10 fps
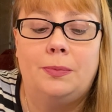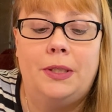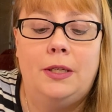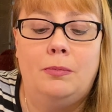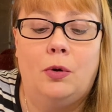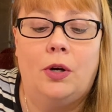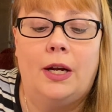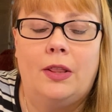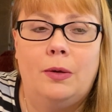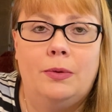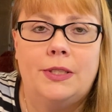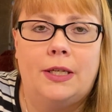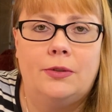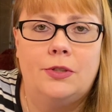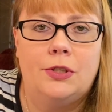We need more. I think we're
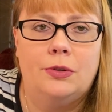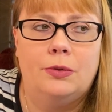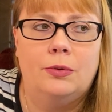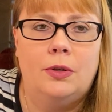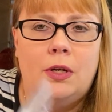down to